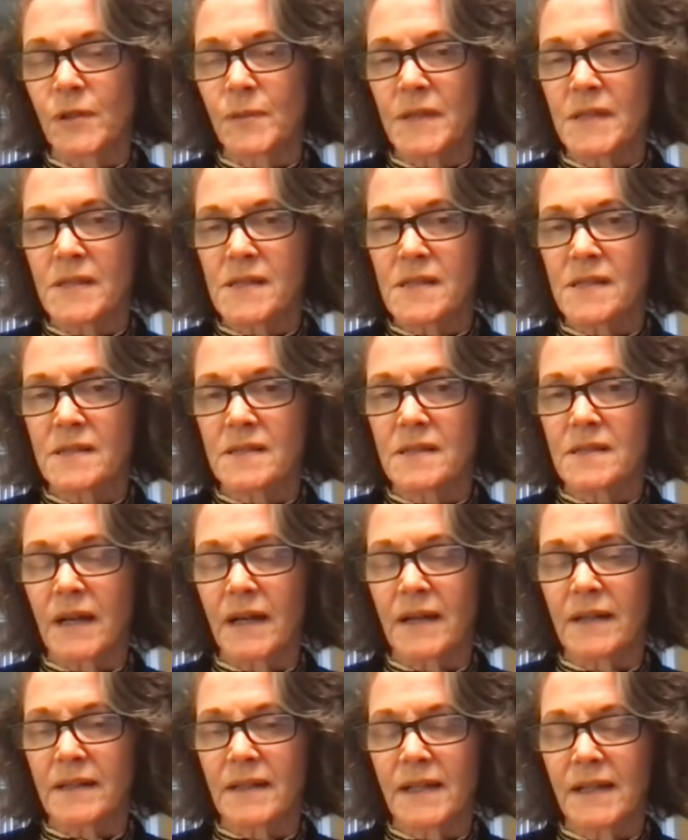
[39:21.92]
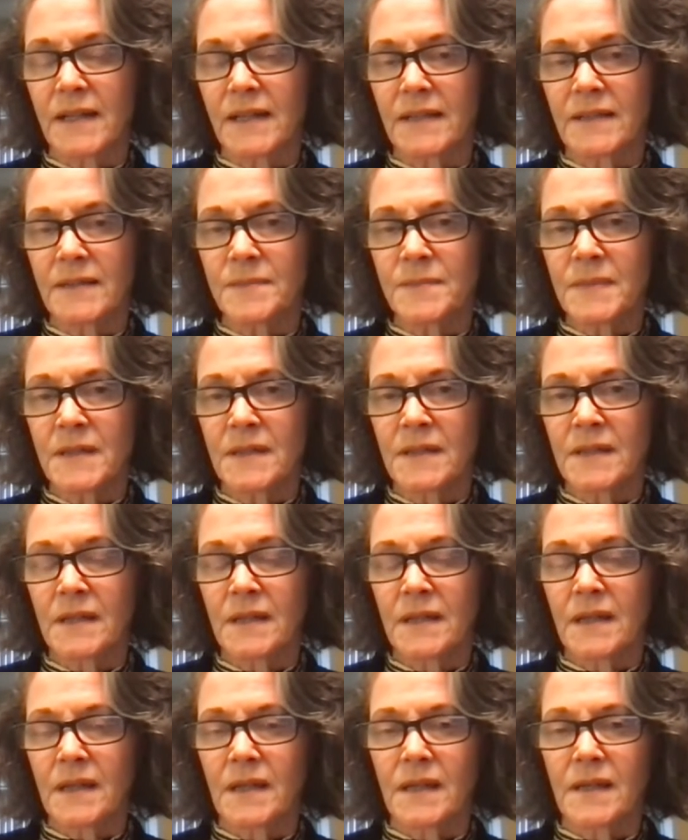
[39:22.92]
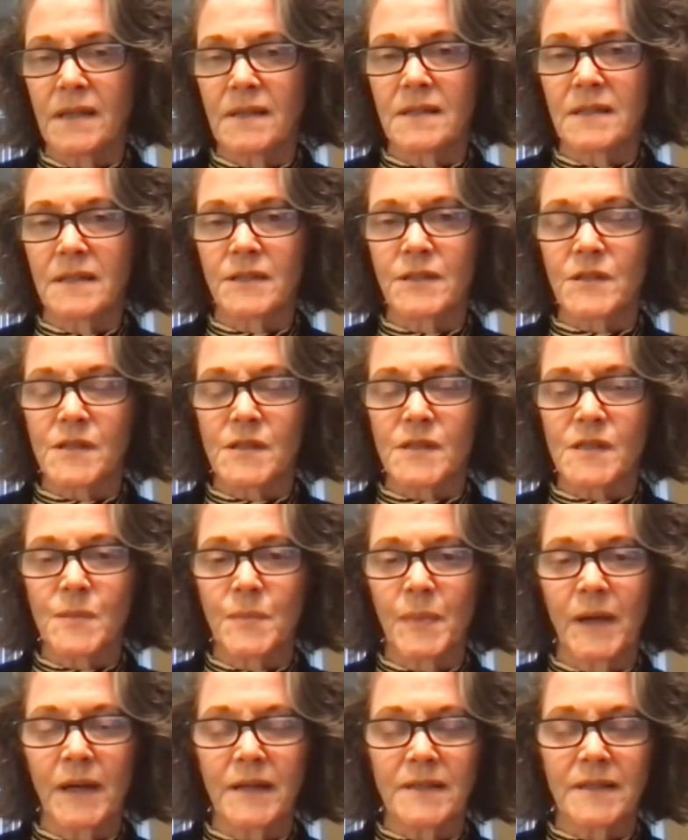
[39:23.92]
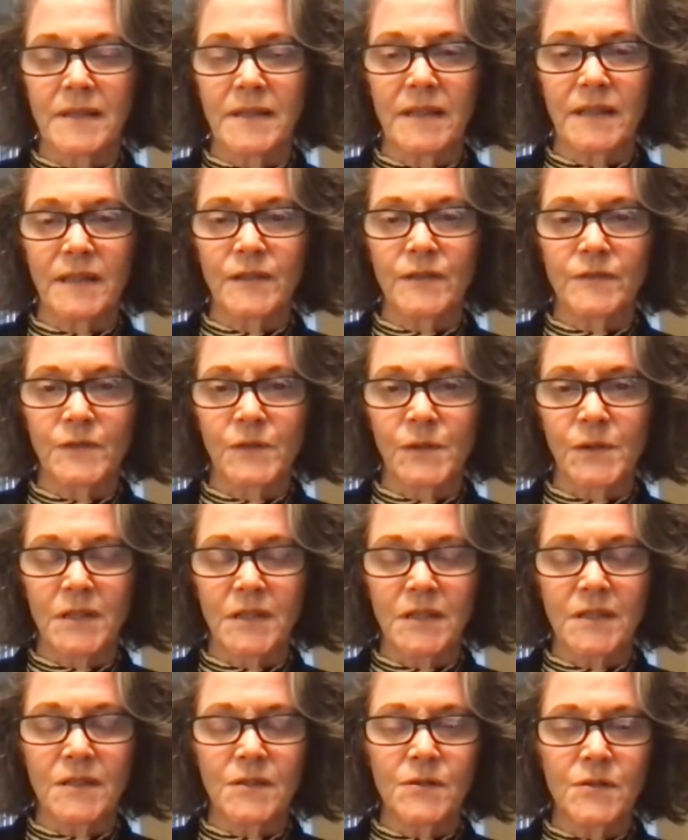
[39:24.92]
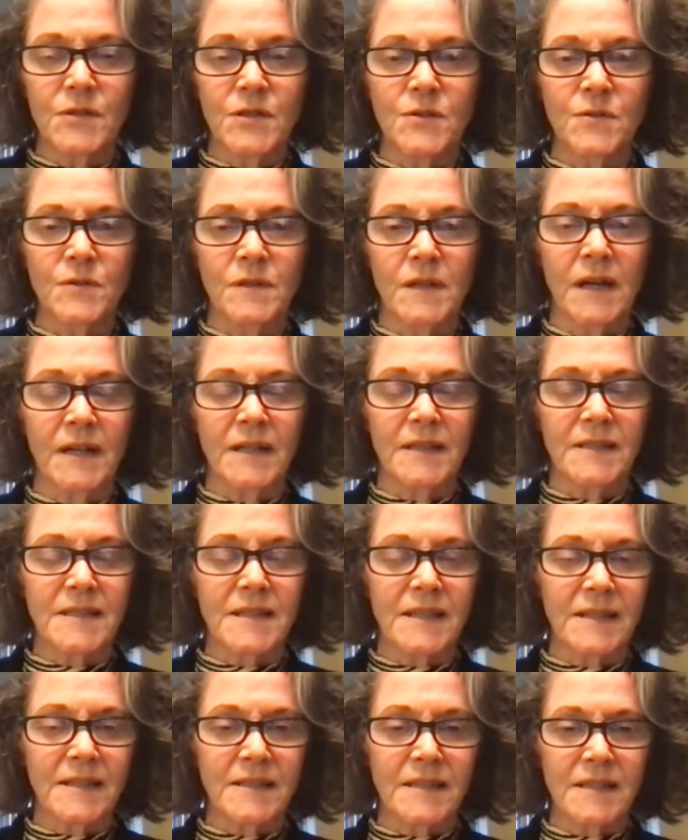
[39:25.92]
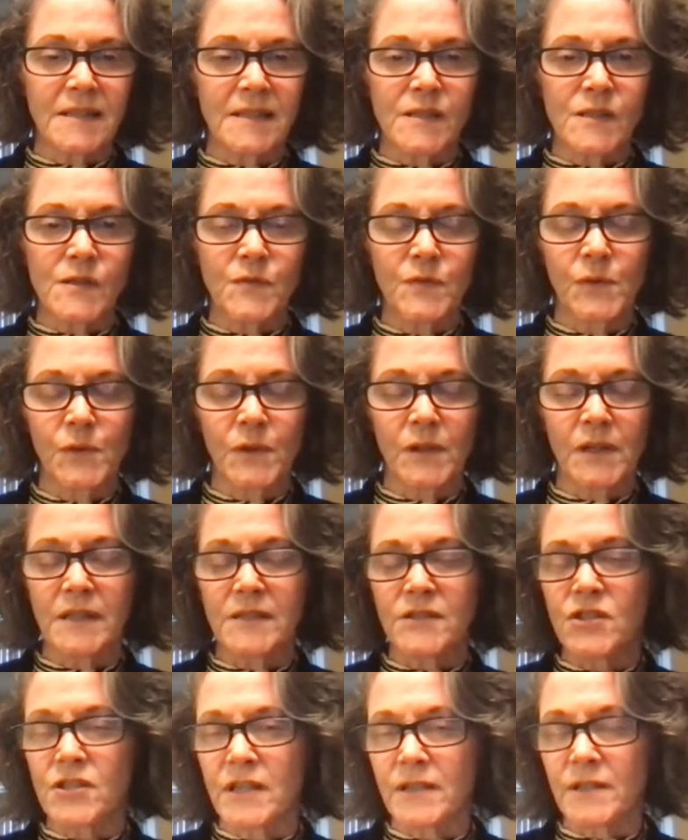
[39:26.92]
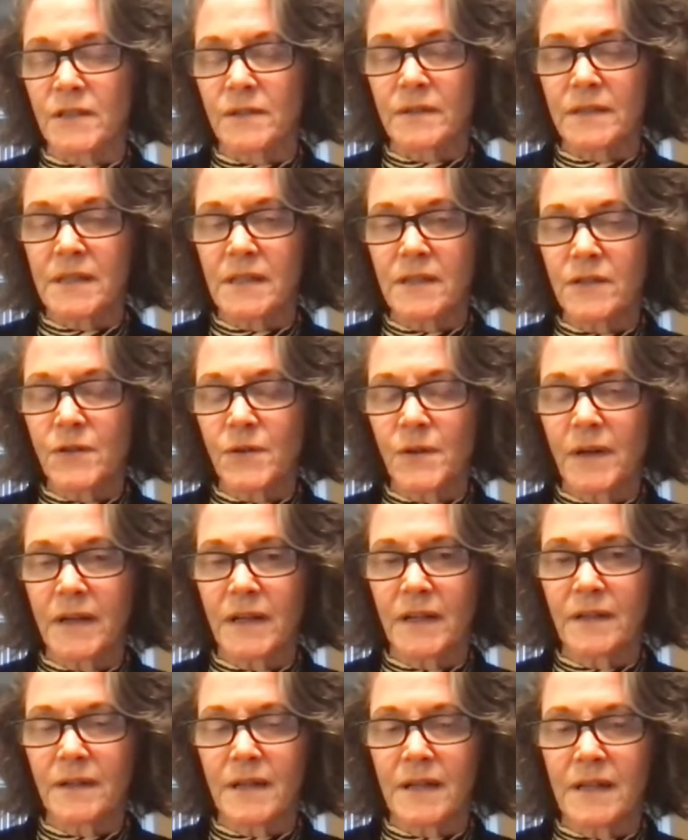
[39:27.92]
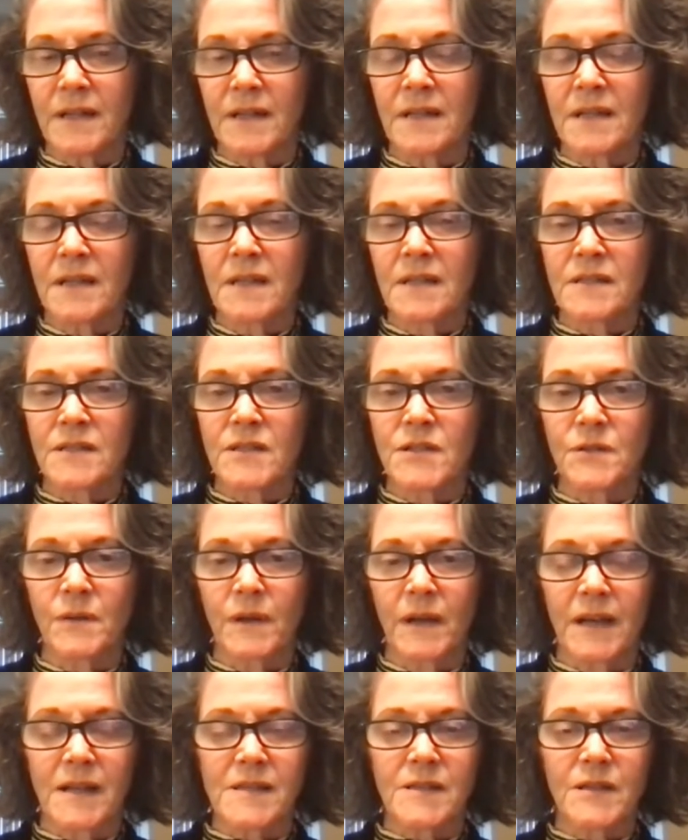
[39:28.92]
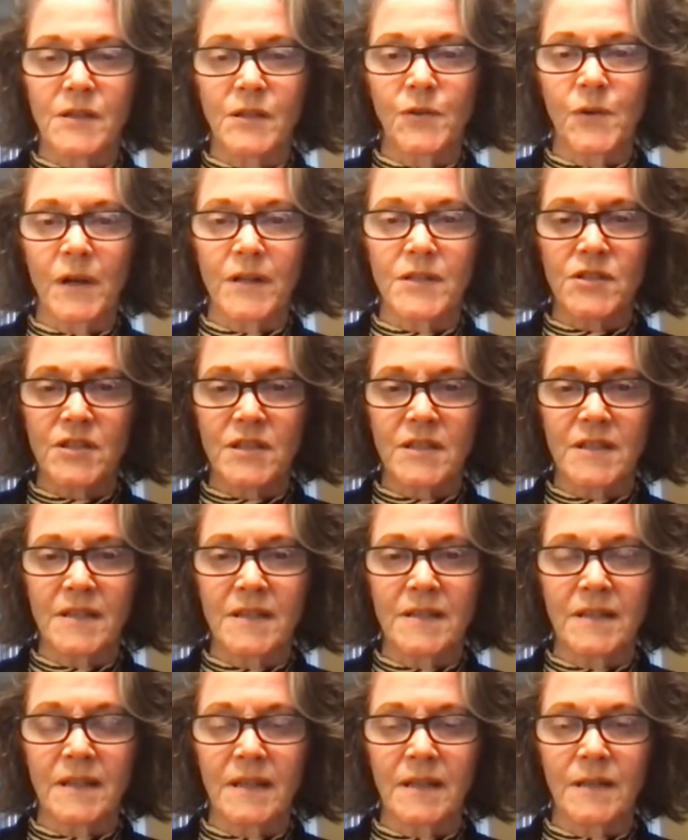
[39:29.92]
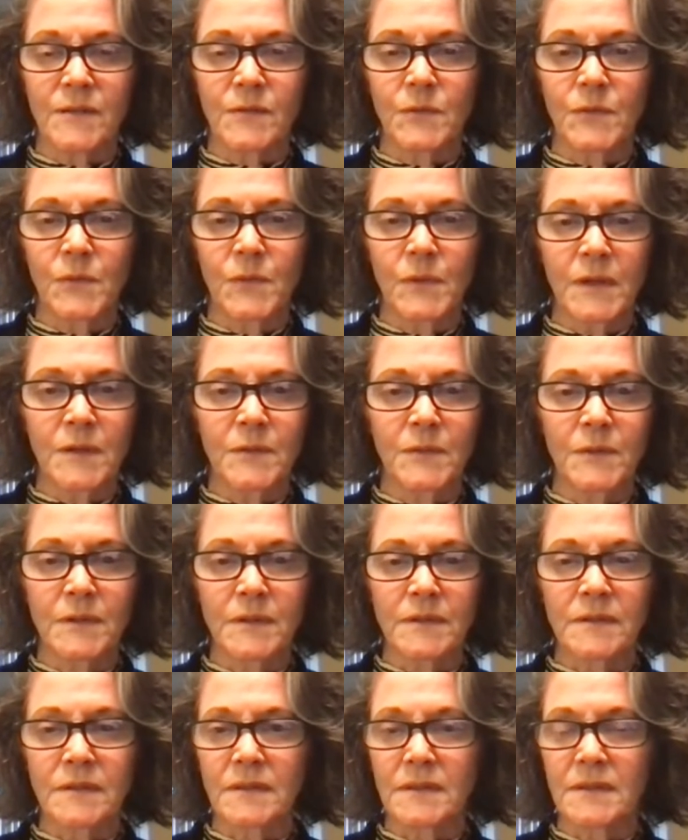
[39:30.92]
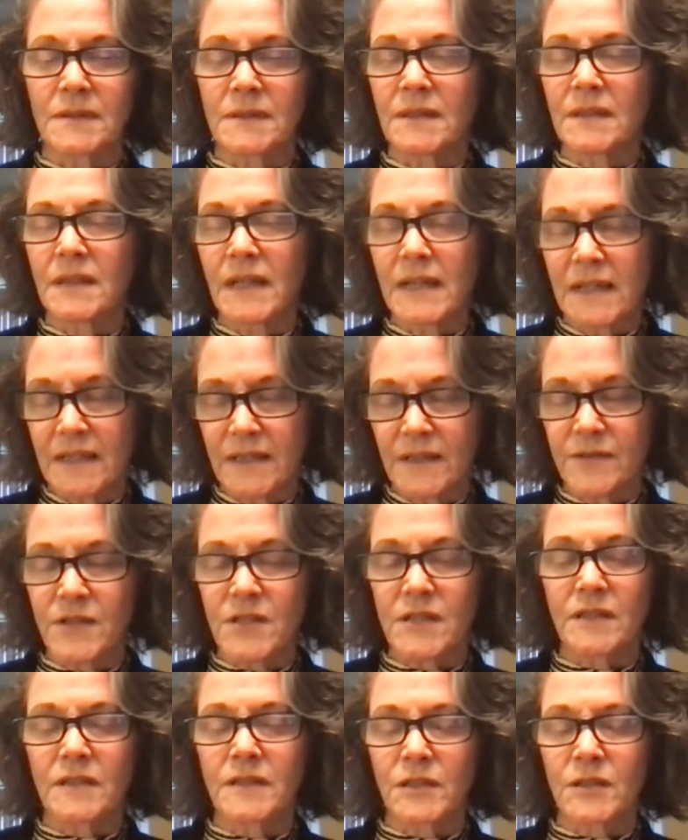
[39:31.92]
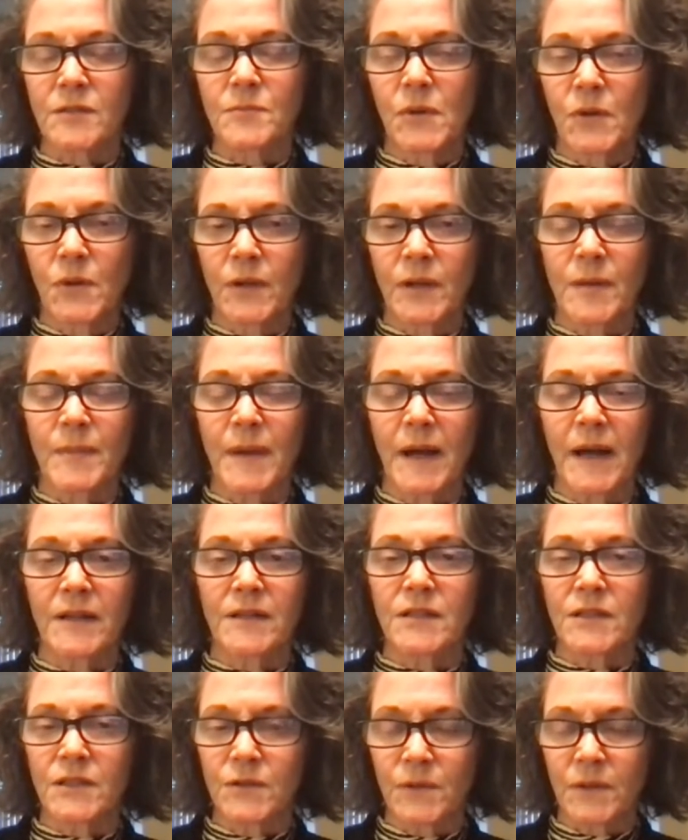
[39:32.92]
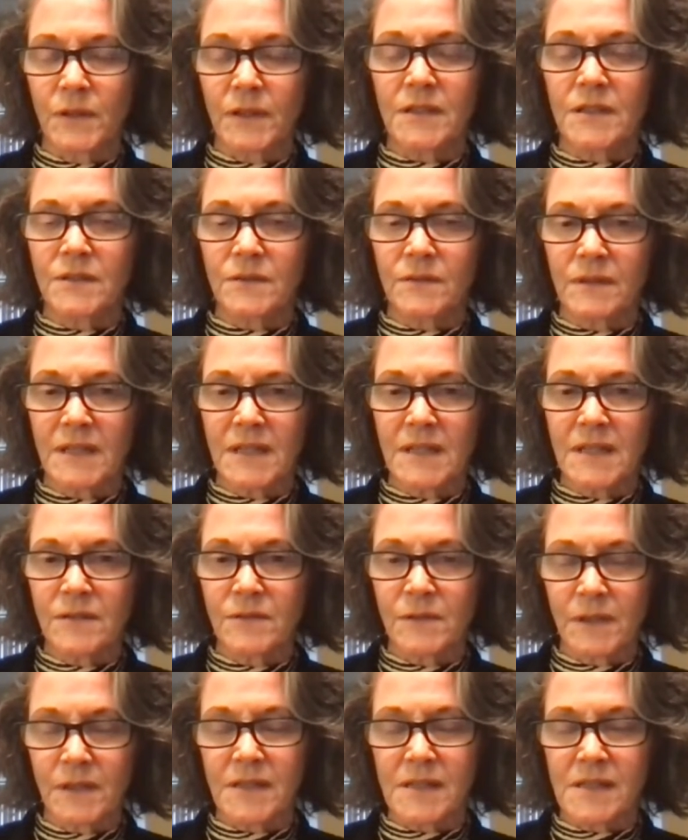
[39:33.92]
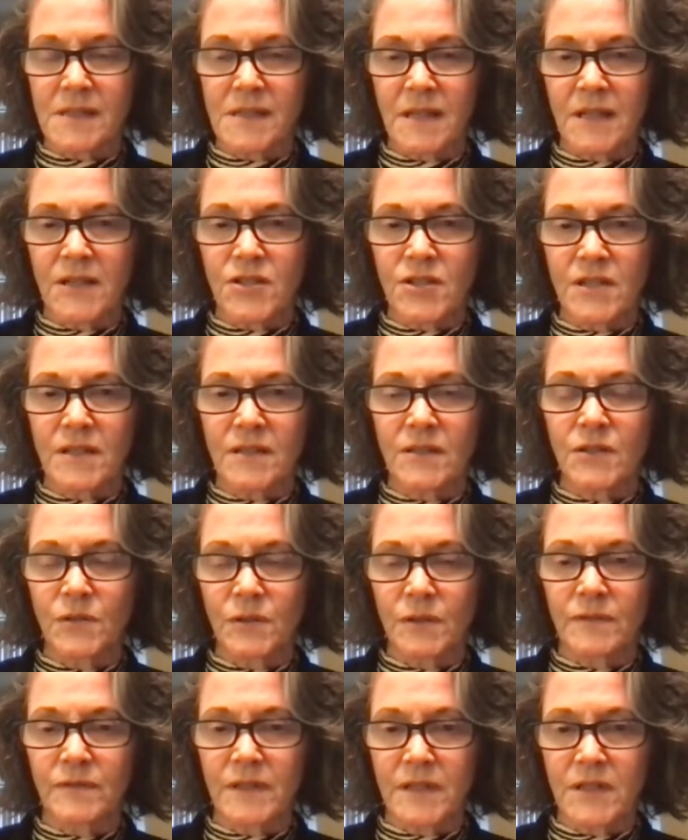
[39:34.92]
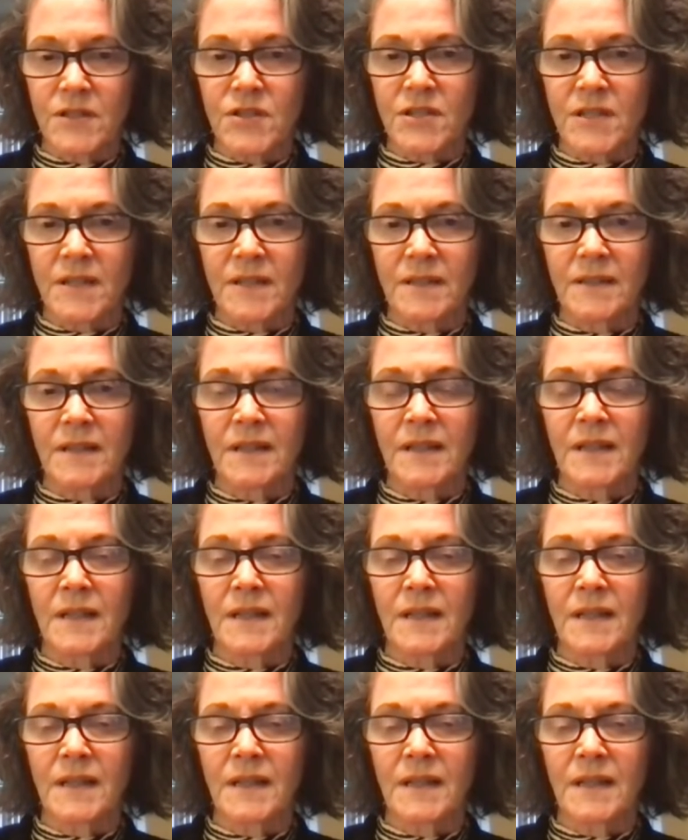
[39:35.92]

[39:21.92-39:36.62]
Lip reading: www.interproperformance.com. And there's a spot there for you to contact us for a general inquiry, to ask a question, and we will love to learn more about your unique organization, your vision,